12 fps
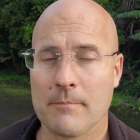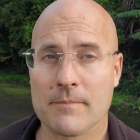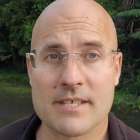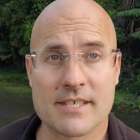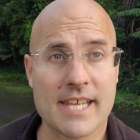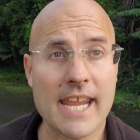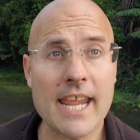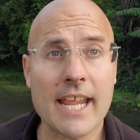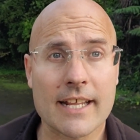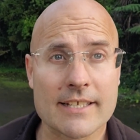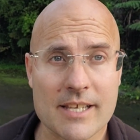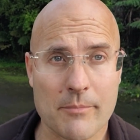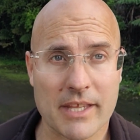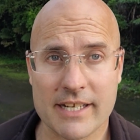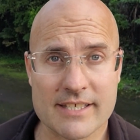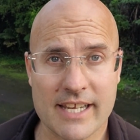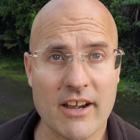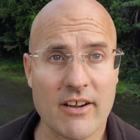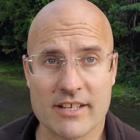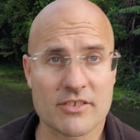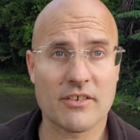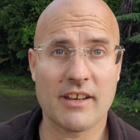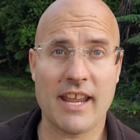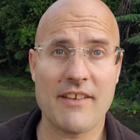seeing something scary,
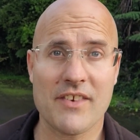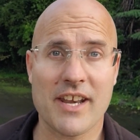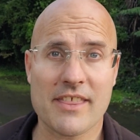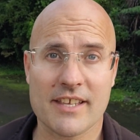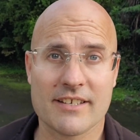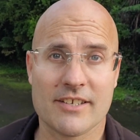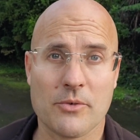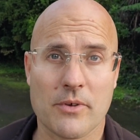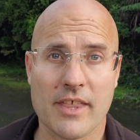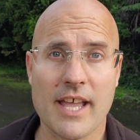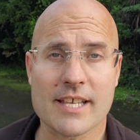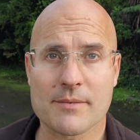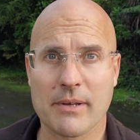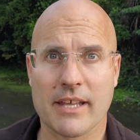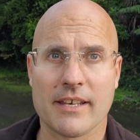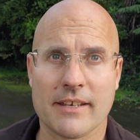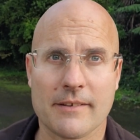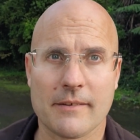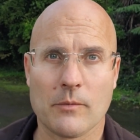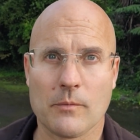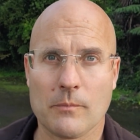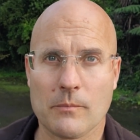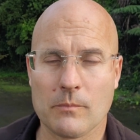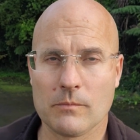so even nothing to do with us, but
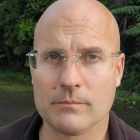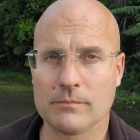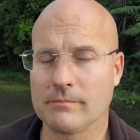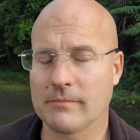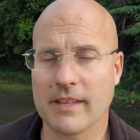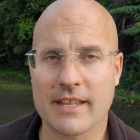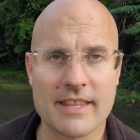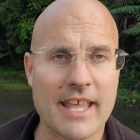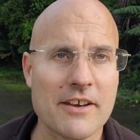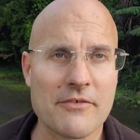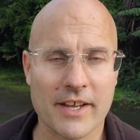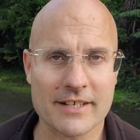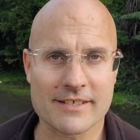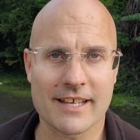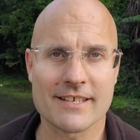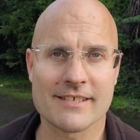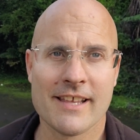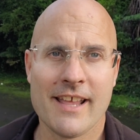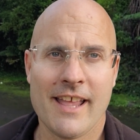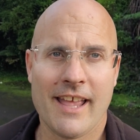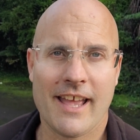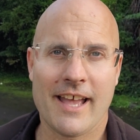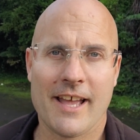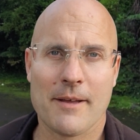that affects us.
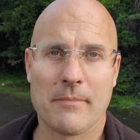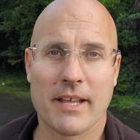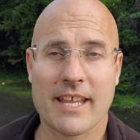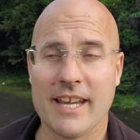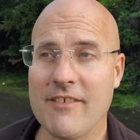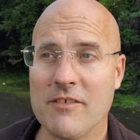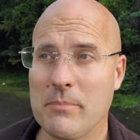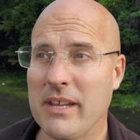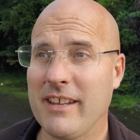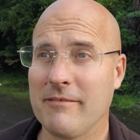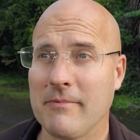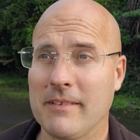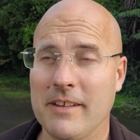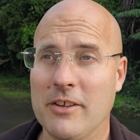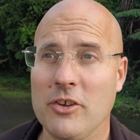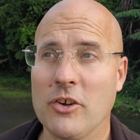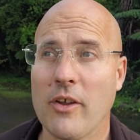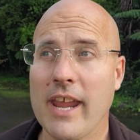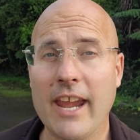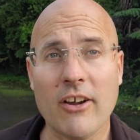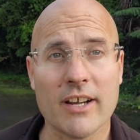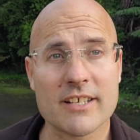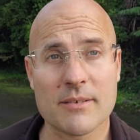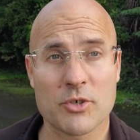It can even be, you know,
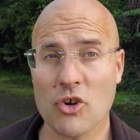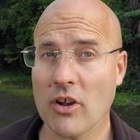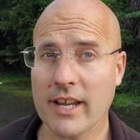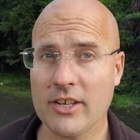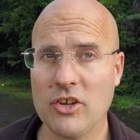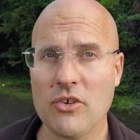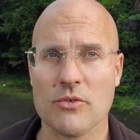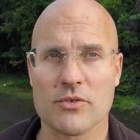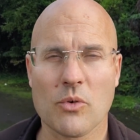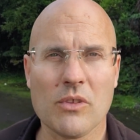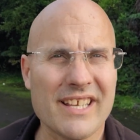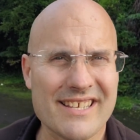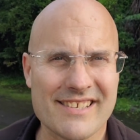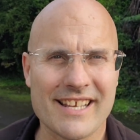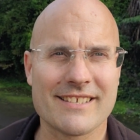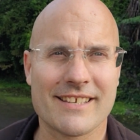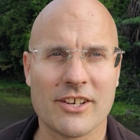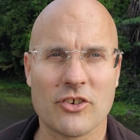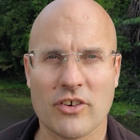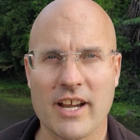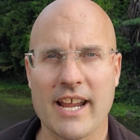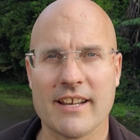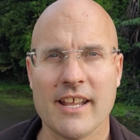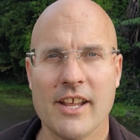hearing some shocking news. All these things can
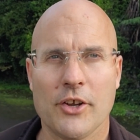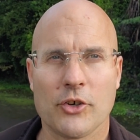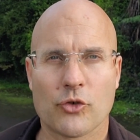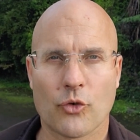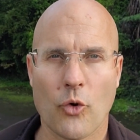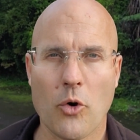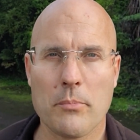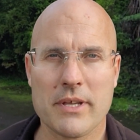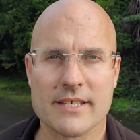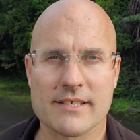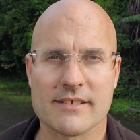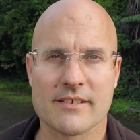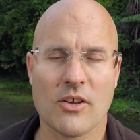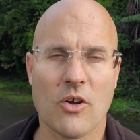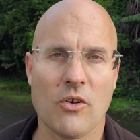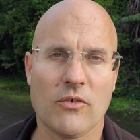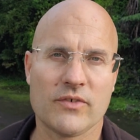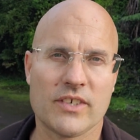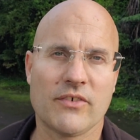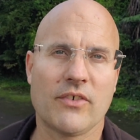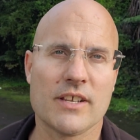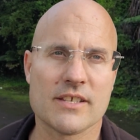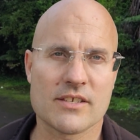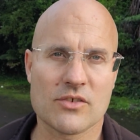create traumas of
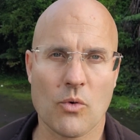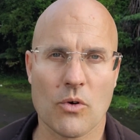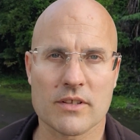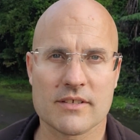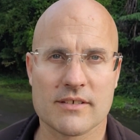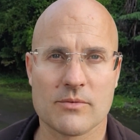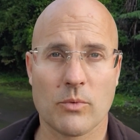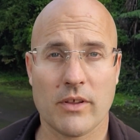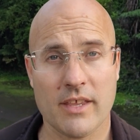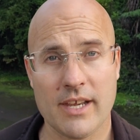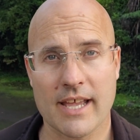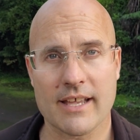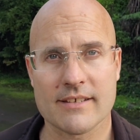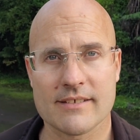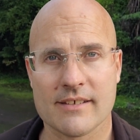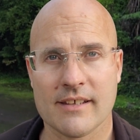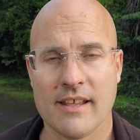different sorts within us.